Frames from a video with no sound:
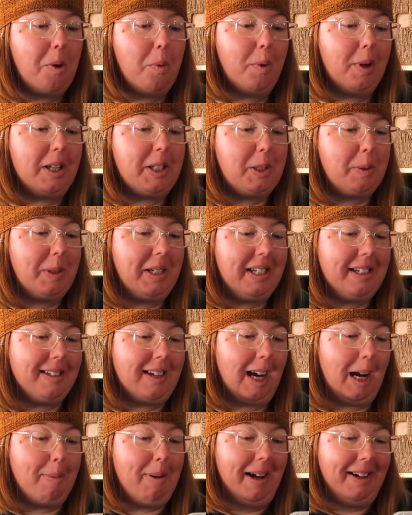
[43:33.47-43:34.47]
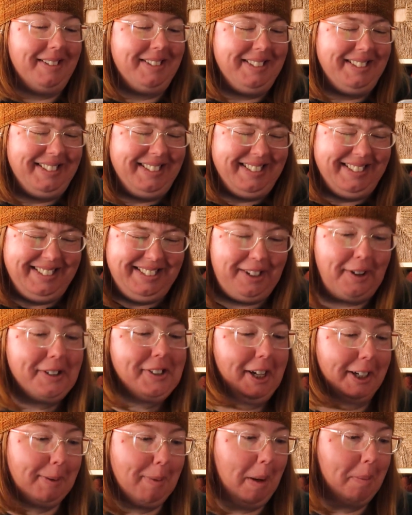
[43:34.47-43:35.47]
What else do we need to talk about? Oh, I
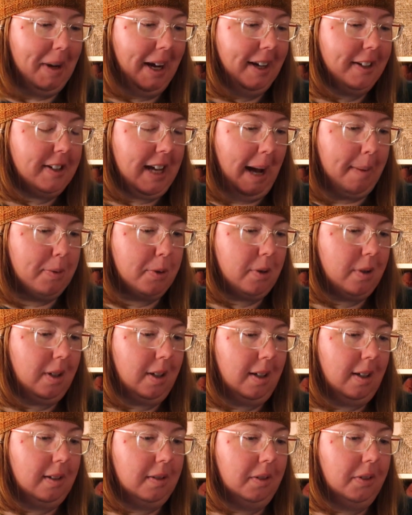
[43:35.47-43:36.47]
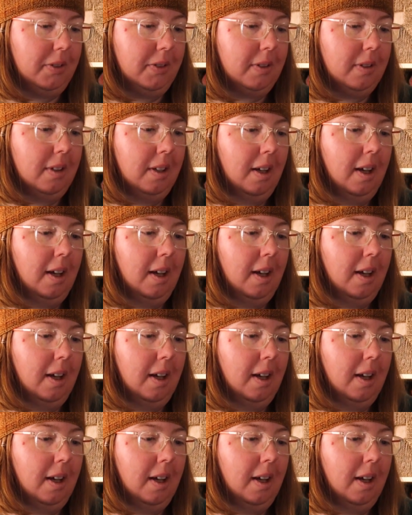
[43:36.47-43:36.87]
talked about my tapestry needles.